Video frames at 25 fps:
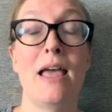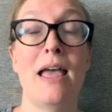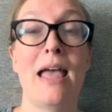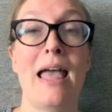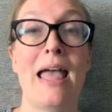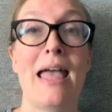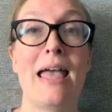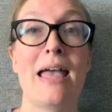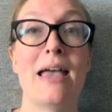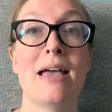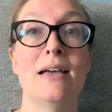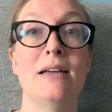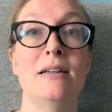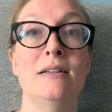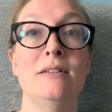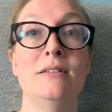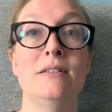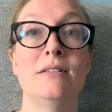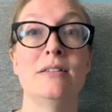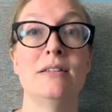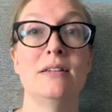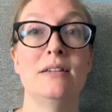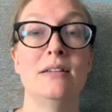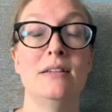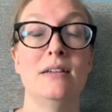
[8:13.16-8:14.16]

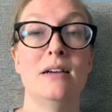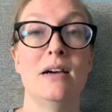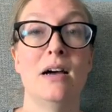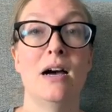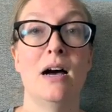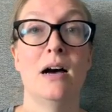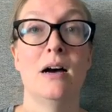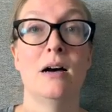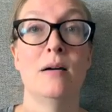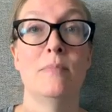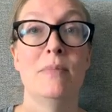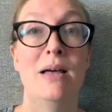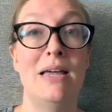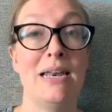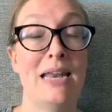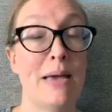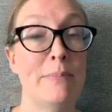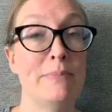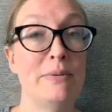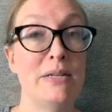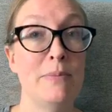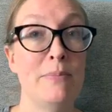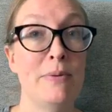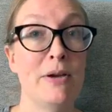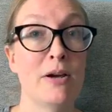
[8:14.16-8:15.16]
and an
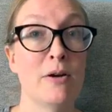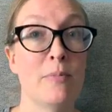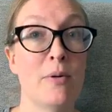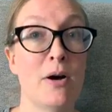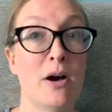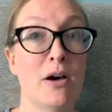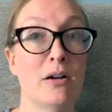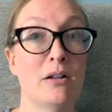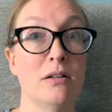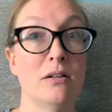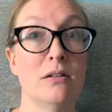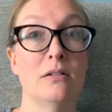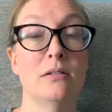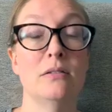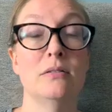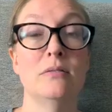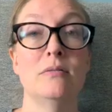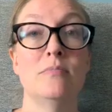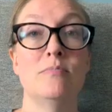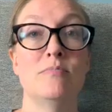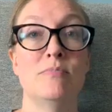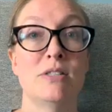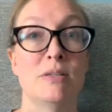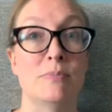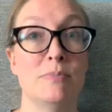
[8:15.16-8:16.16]
empty beer bottle,
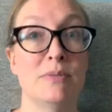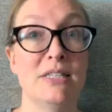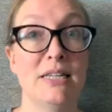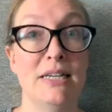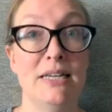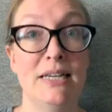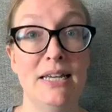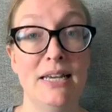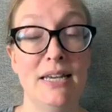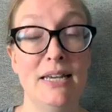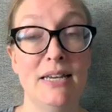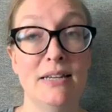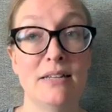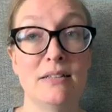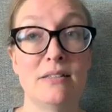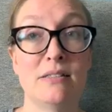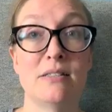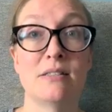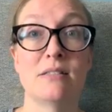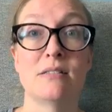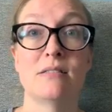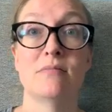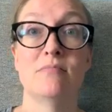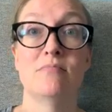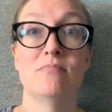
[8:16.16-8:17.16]
some
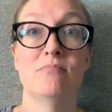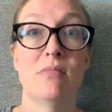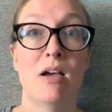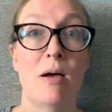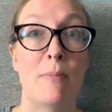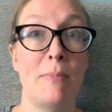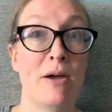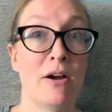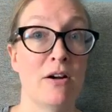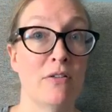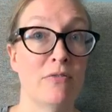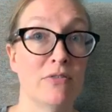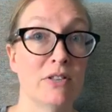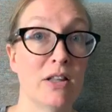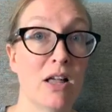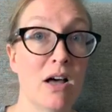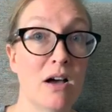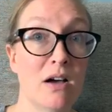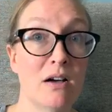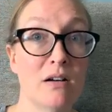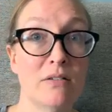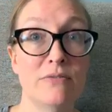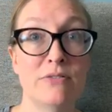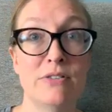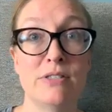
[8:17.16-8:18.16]
CDs, a pair of
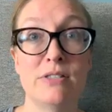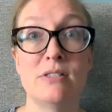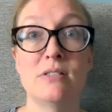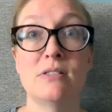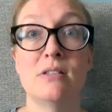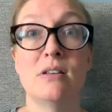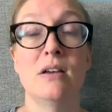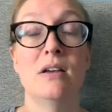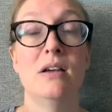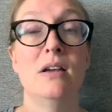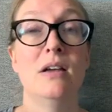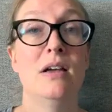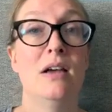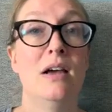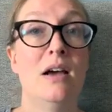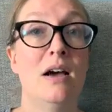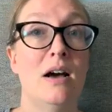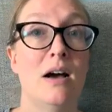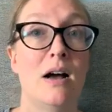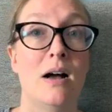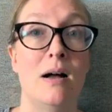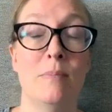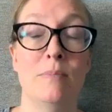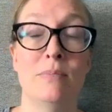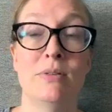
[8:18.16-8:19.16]
gloves,
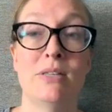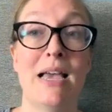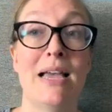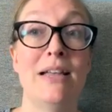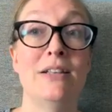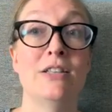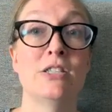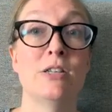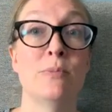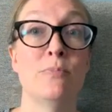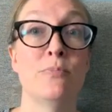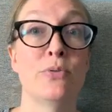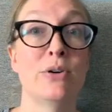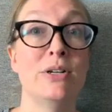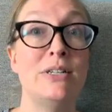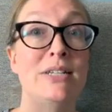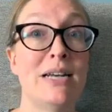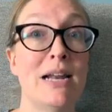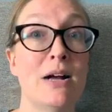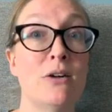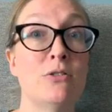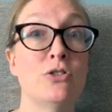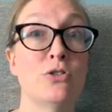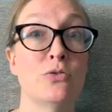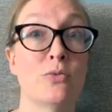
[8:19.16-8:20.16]
and some printed
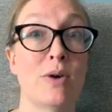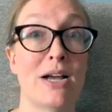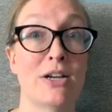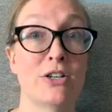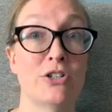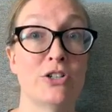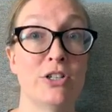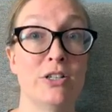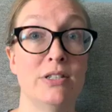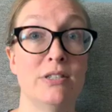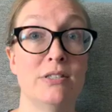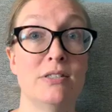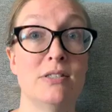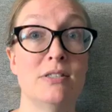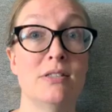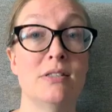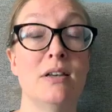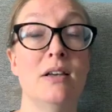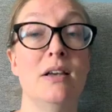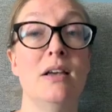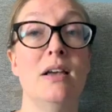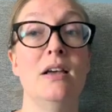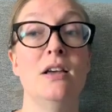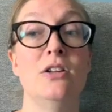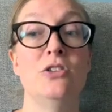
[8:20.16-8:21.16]
out directions
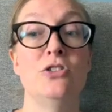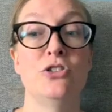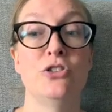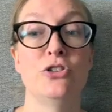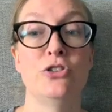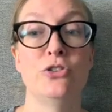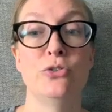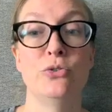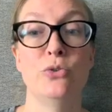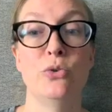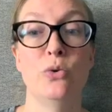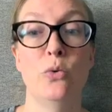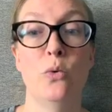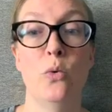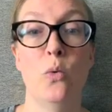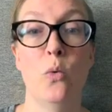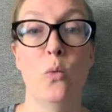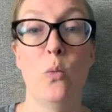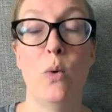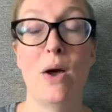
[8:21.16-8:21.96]
to